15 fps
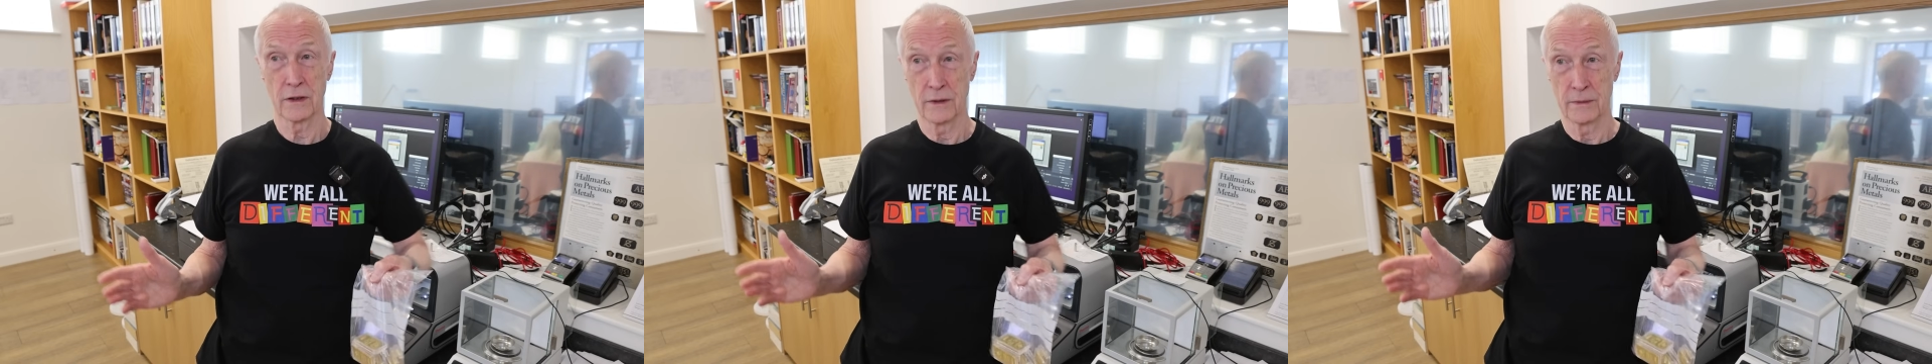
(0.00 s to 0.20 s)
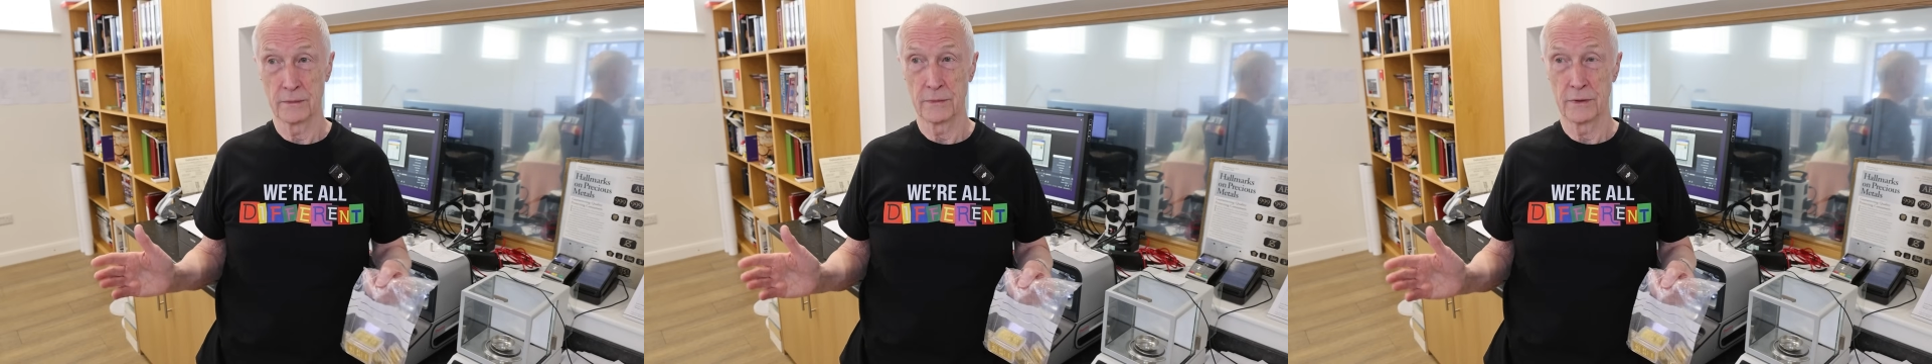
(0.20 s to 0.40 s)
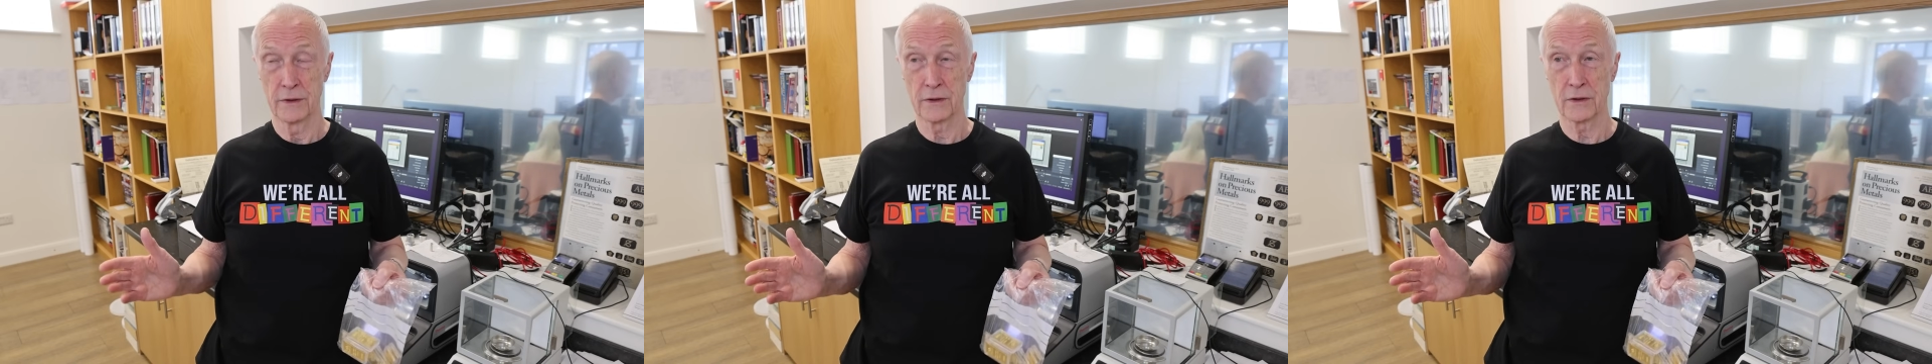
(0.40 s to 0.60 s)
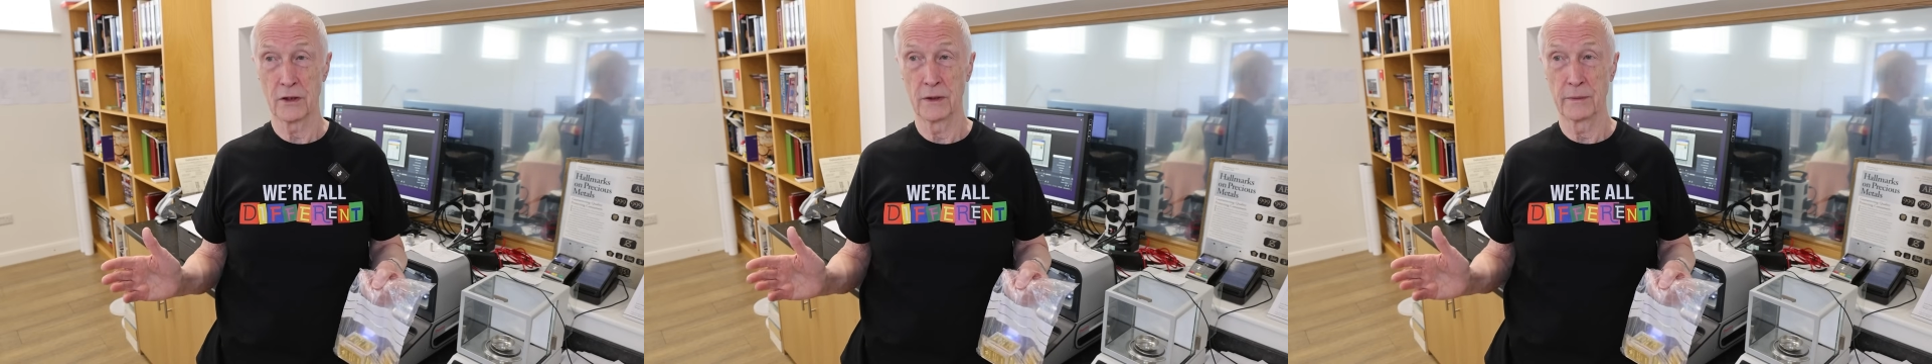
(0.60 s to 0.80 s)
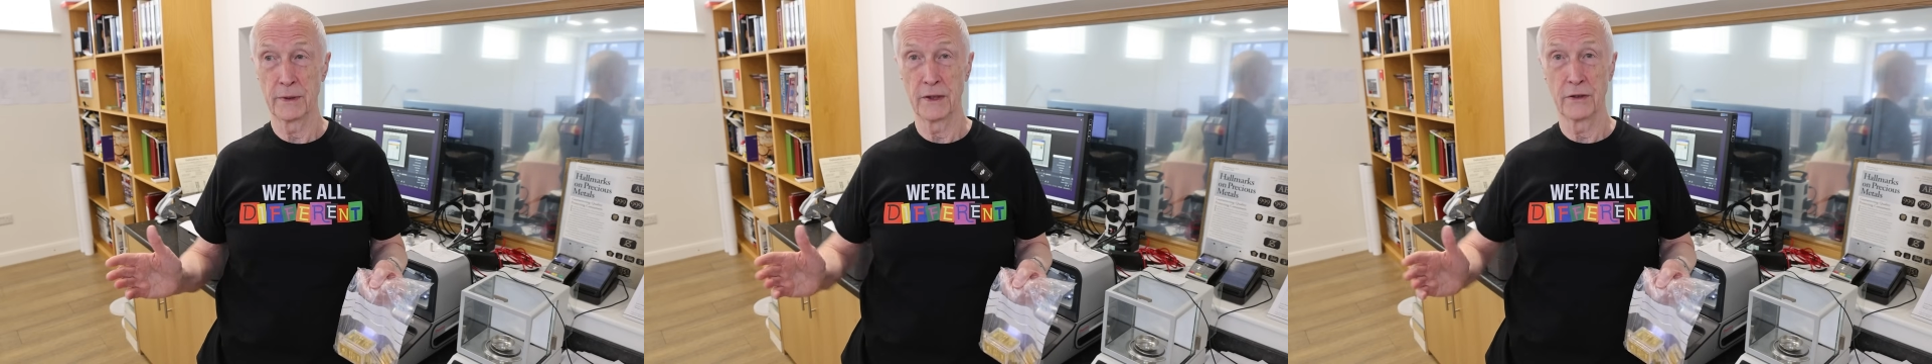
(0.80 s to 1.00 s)

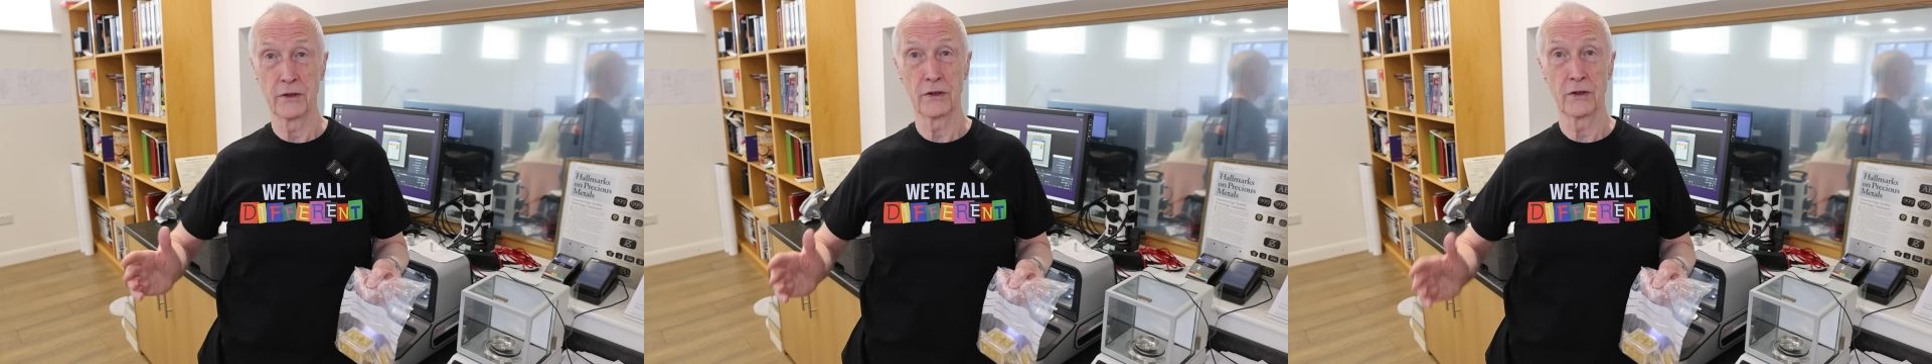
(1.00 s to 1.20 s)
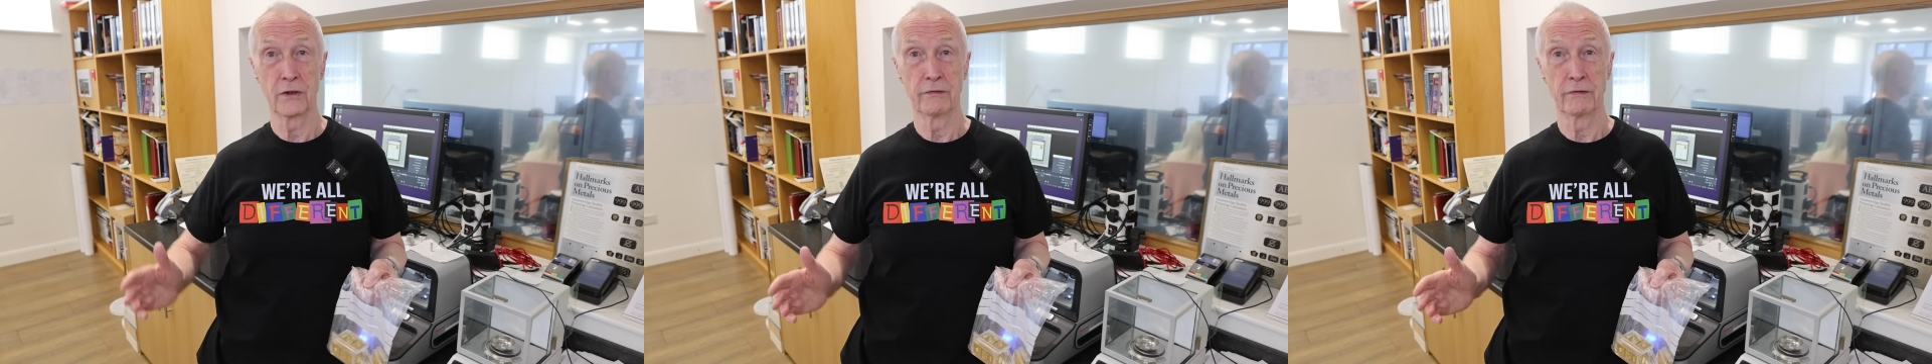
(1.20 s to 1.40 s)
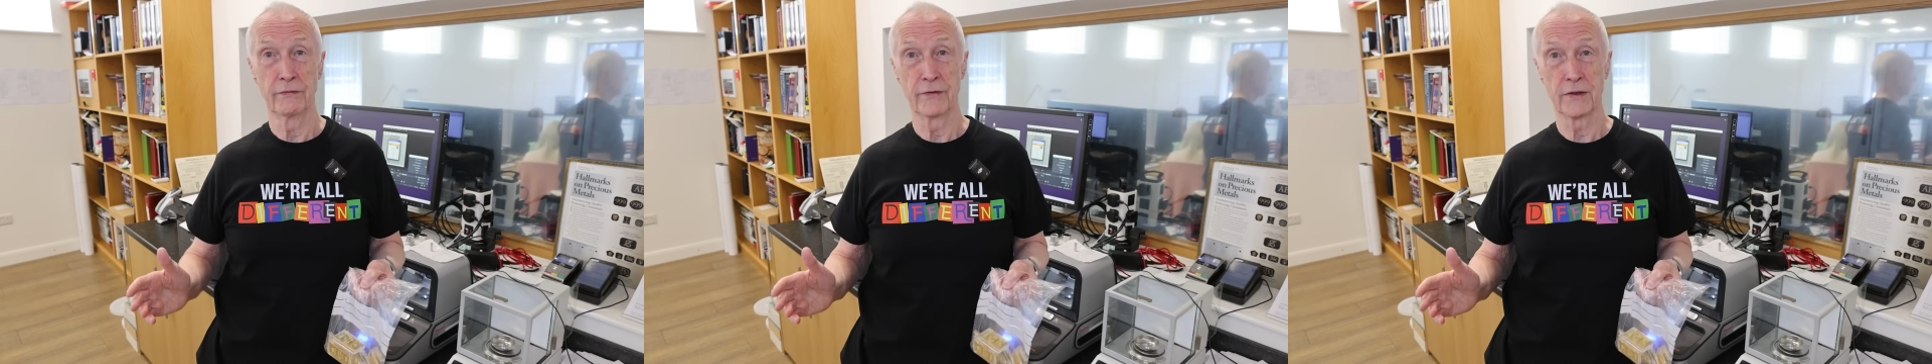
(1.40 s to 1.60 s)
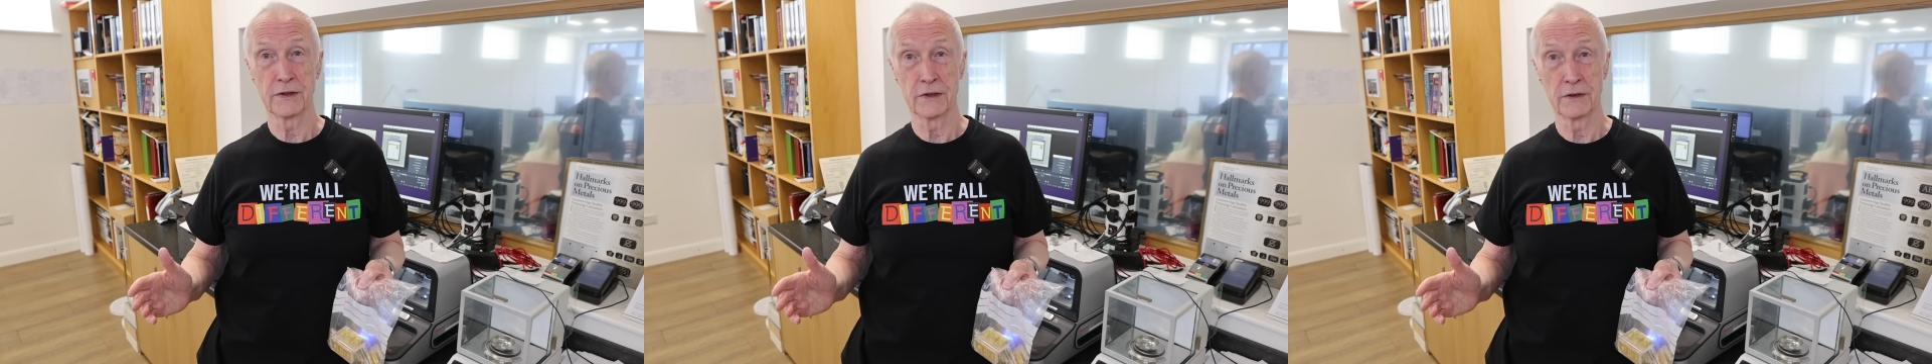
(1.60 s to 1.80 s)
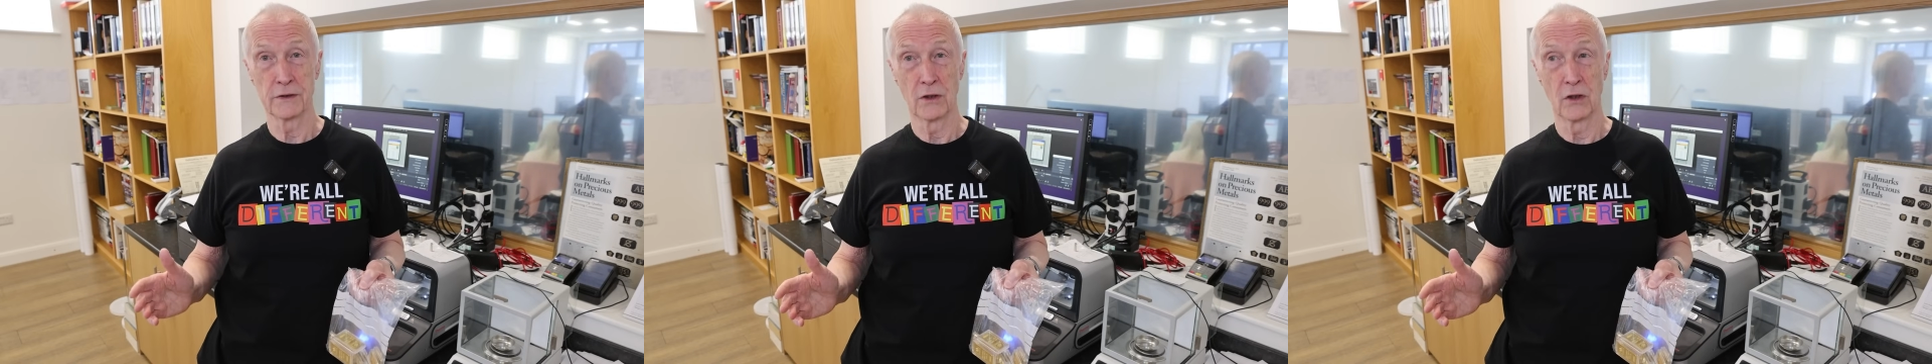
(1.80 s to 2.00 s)
going to be in the Eurovision,